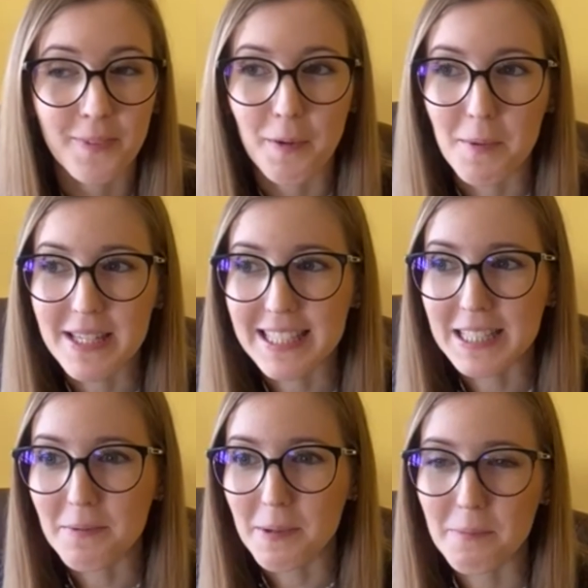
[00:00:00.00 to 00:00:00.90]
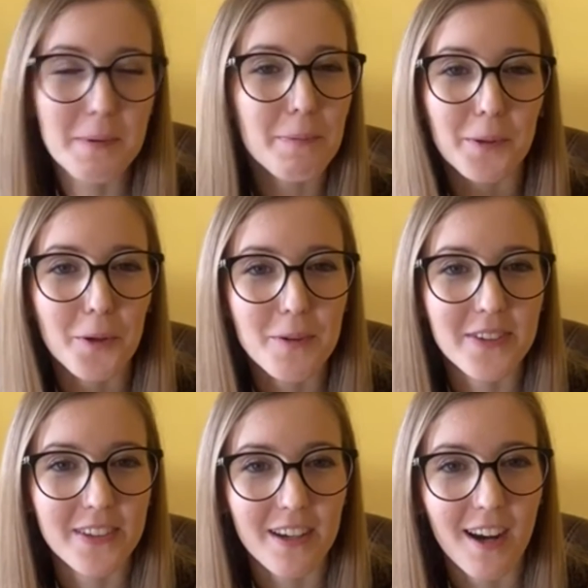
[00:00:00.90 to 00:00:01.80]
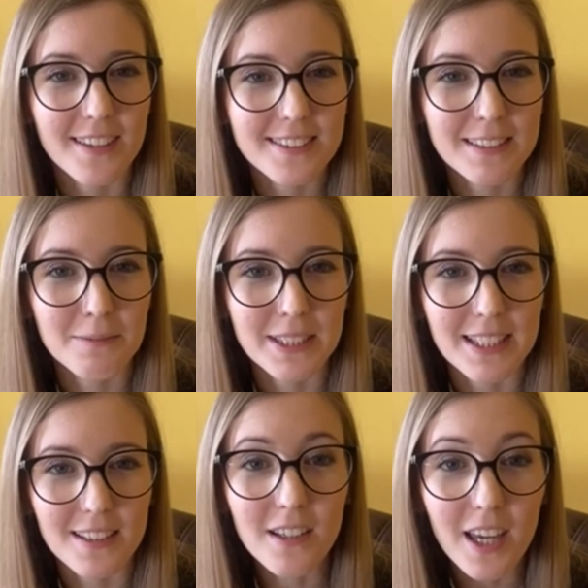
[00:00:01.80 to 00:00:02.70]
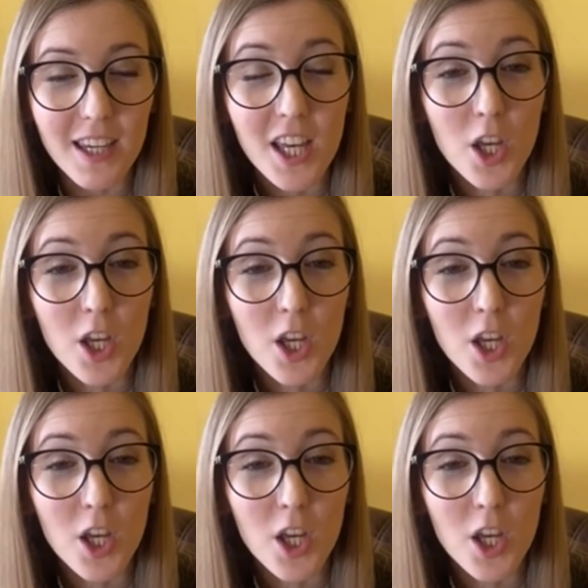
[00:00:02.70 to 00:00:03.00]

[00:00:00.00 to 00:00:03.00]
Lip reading: basically be, people always are asking me that, okay,